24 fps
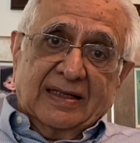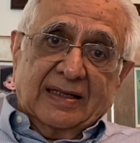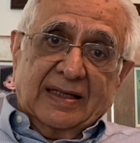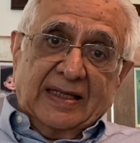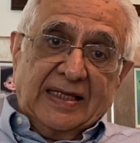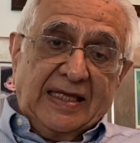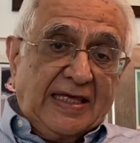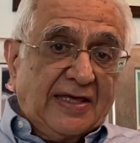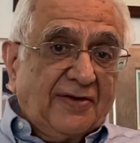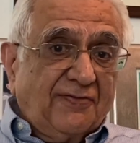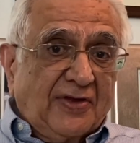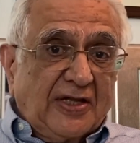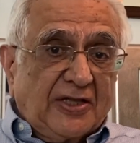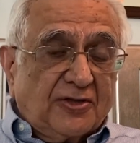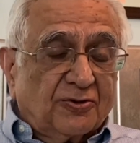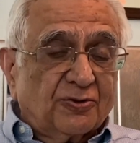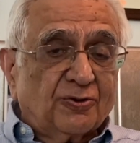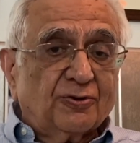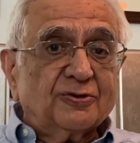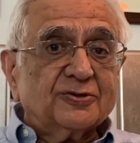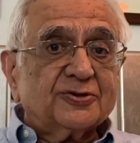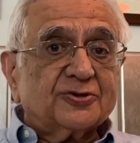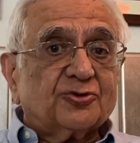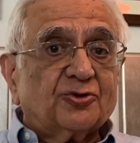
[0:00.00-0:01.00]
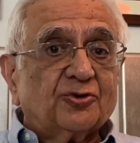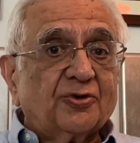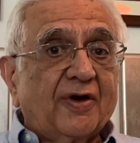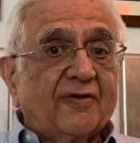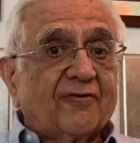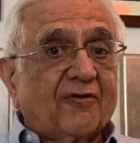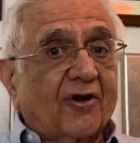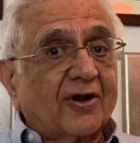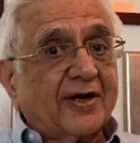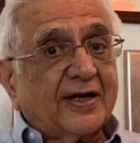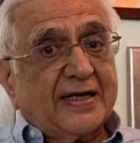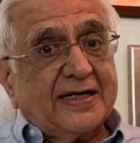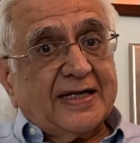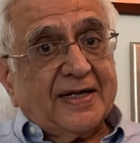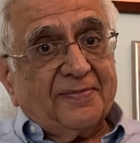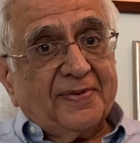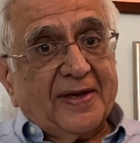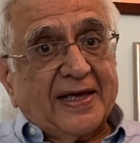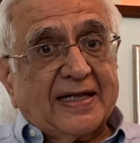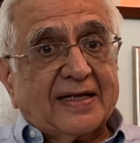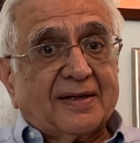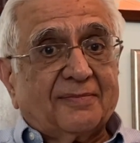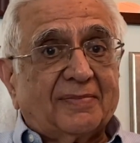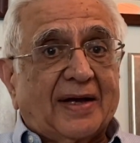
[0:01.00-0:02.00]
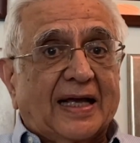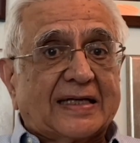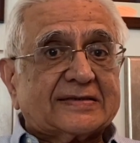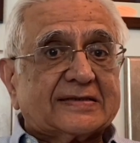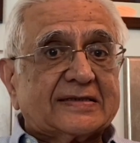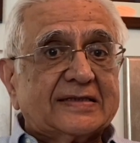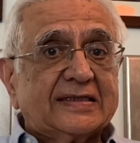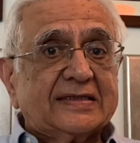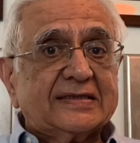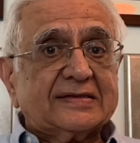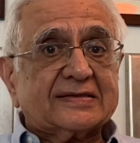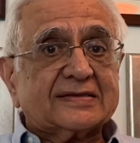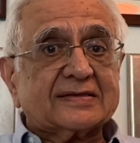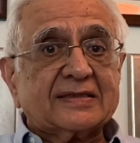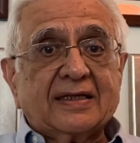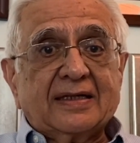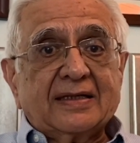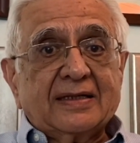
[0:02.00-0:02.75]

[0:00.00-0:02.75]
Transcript: Even those who have already been ambassadors,